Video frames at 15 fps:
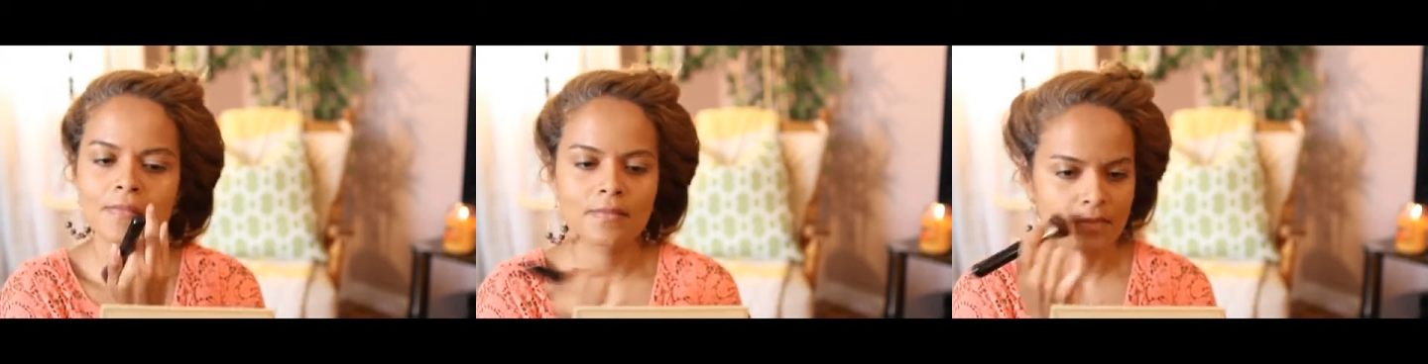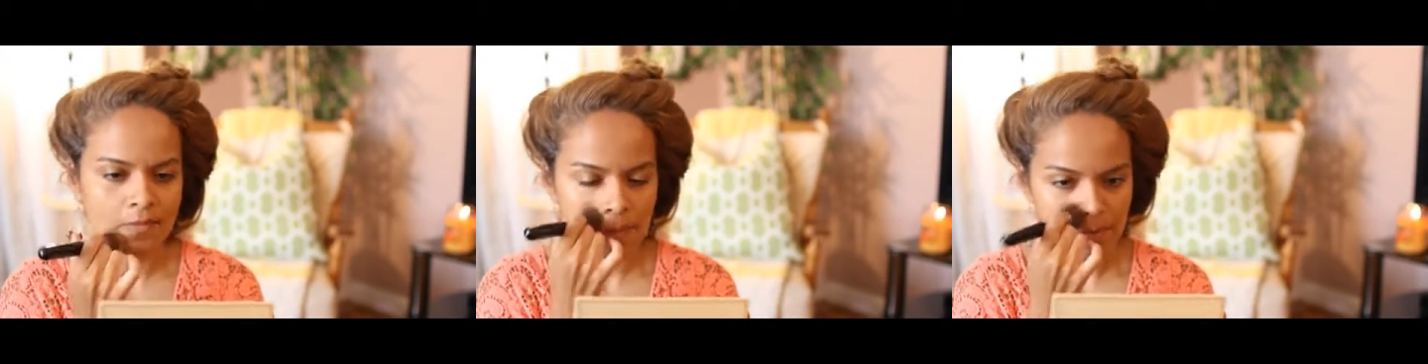
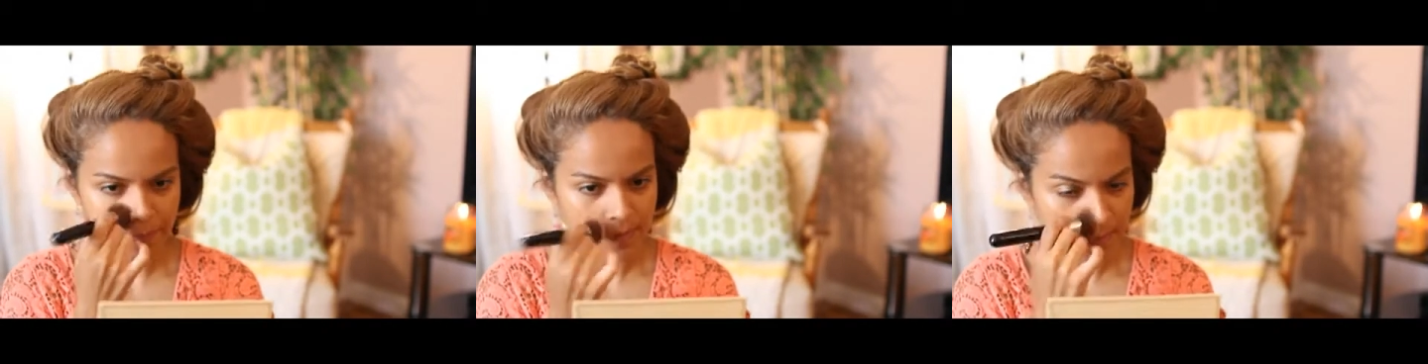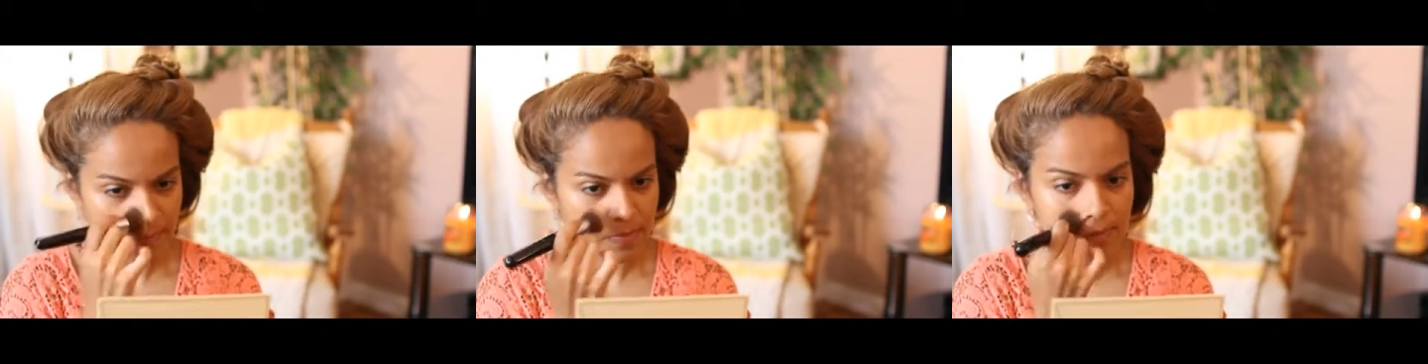This will
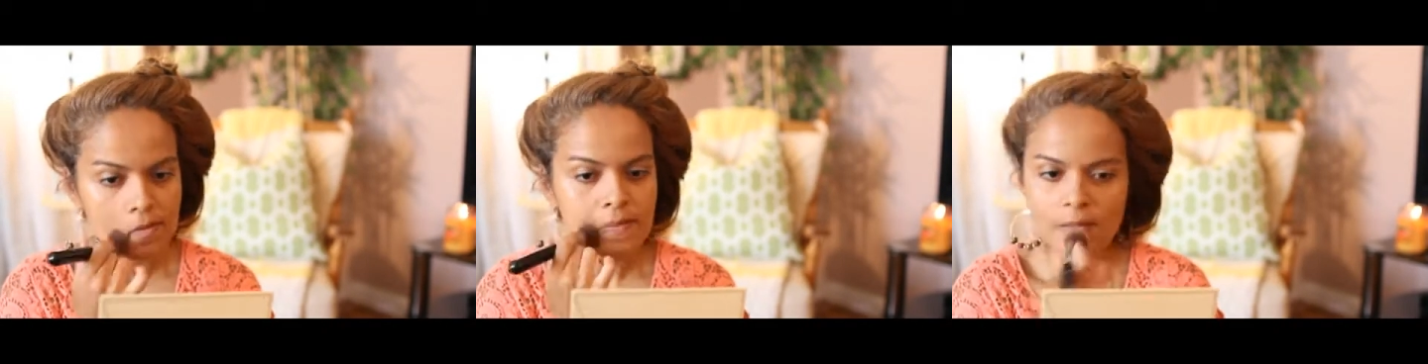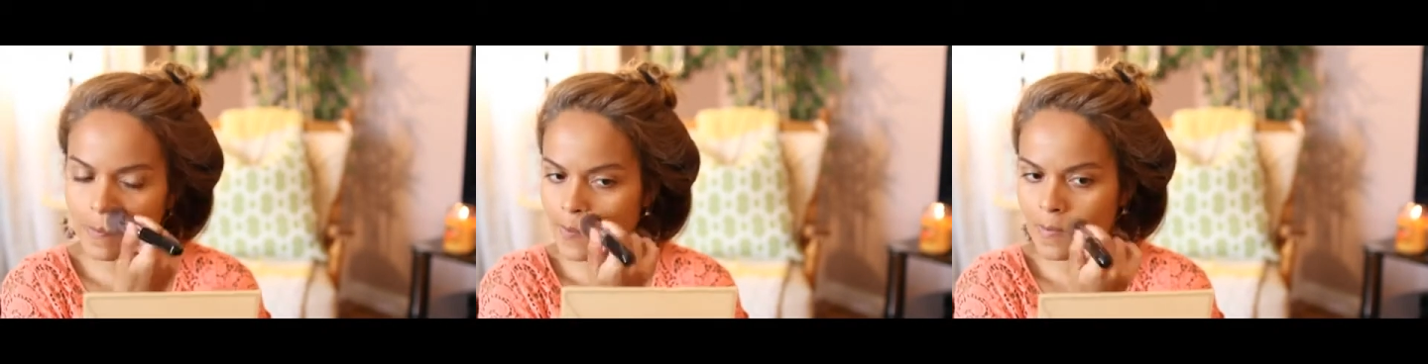make
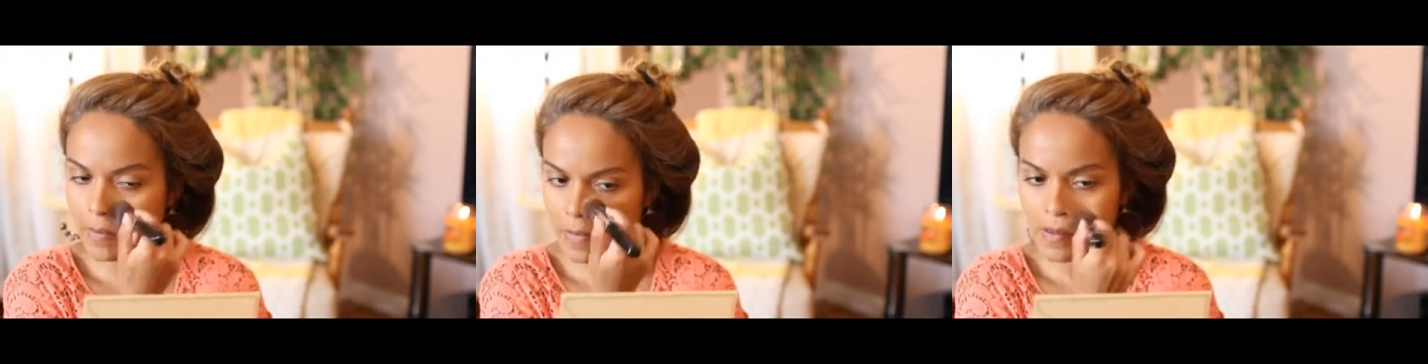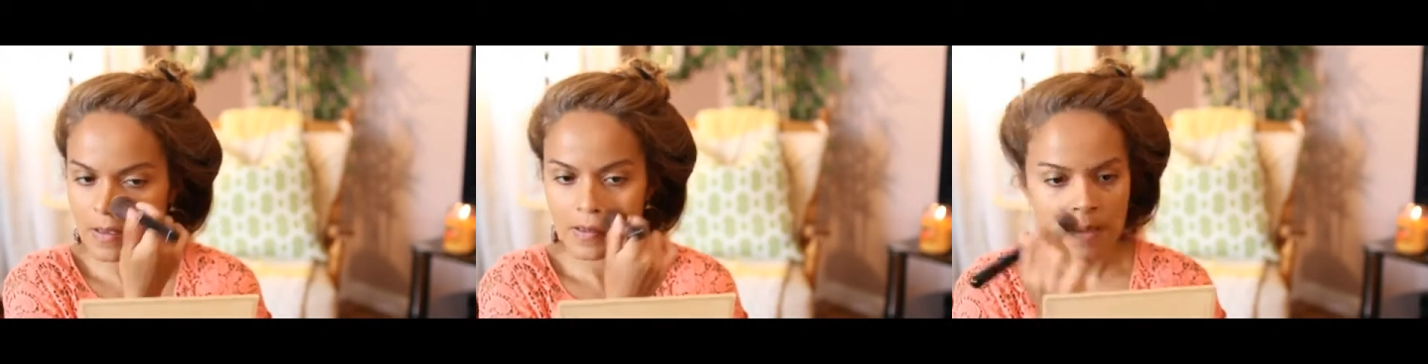sure that you
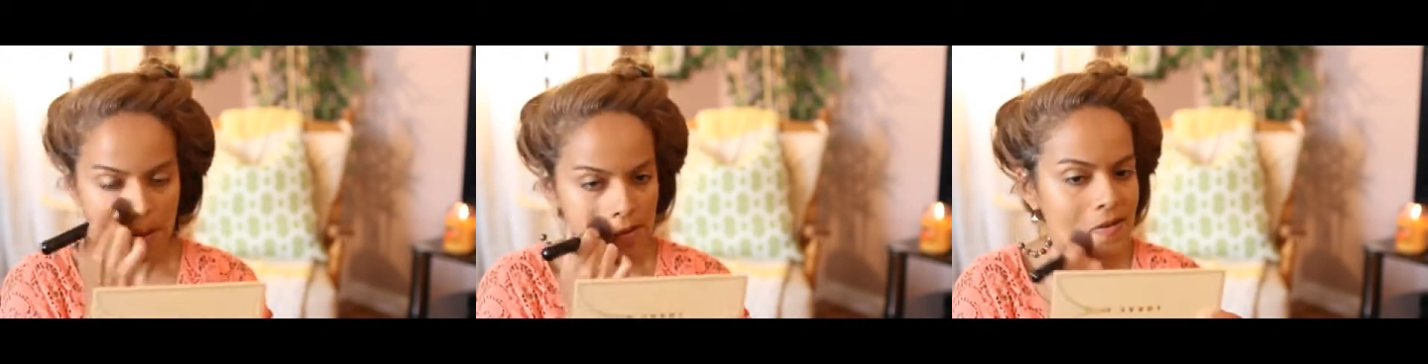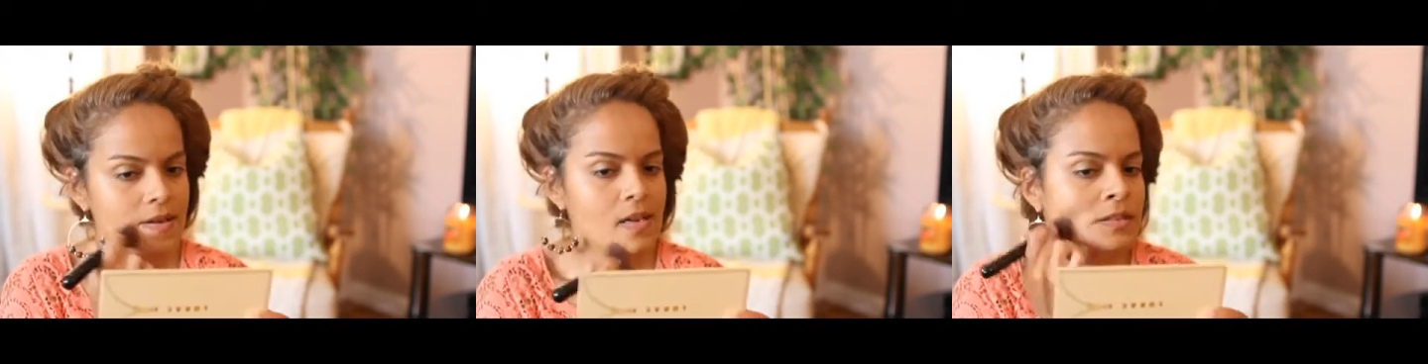have a nice